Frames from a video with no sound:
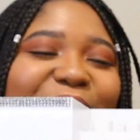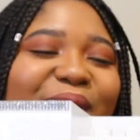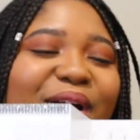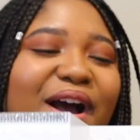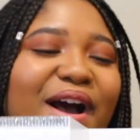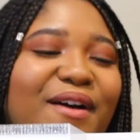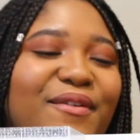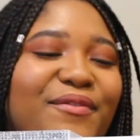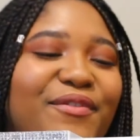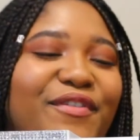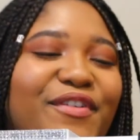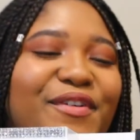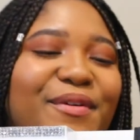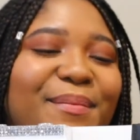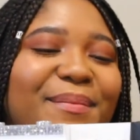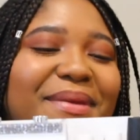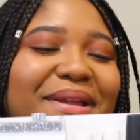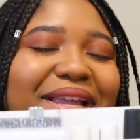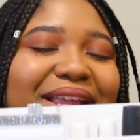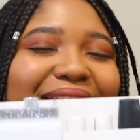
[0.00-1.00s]
got for
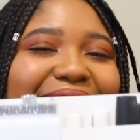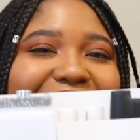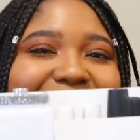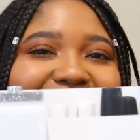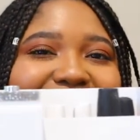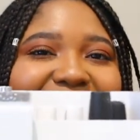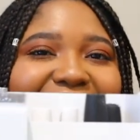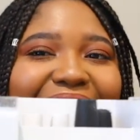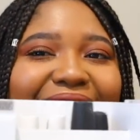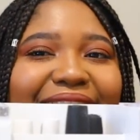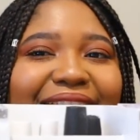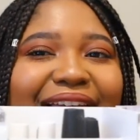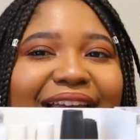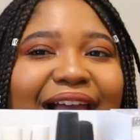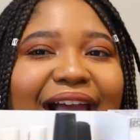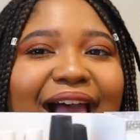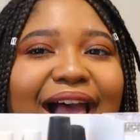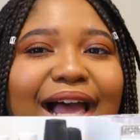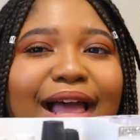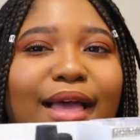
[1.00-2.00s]
me.
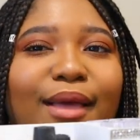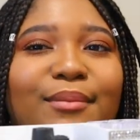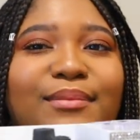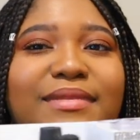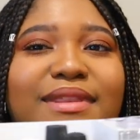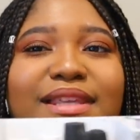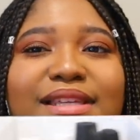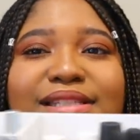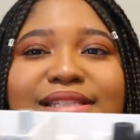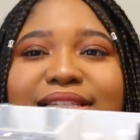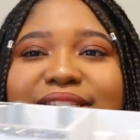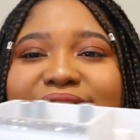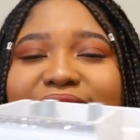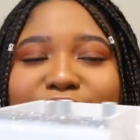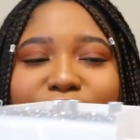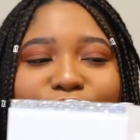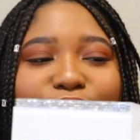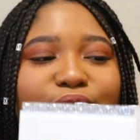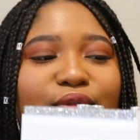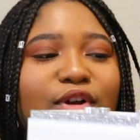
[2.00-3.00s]
Um, this
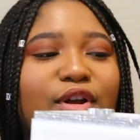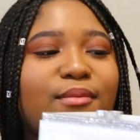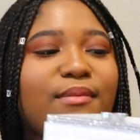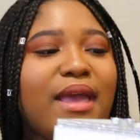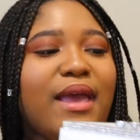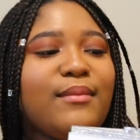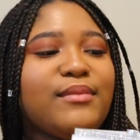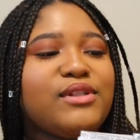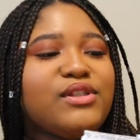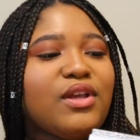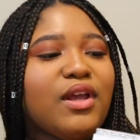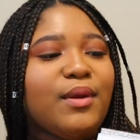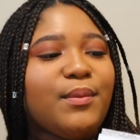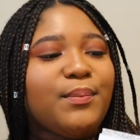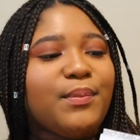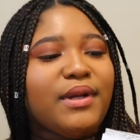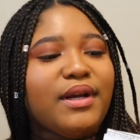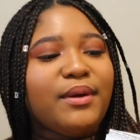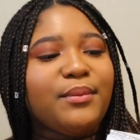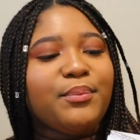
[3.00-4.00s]
isn't from Amazon,
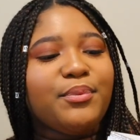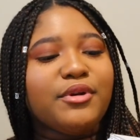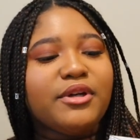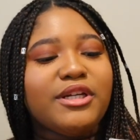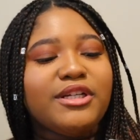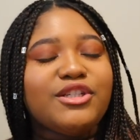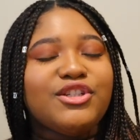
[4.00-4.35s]
but I'm pretty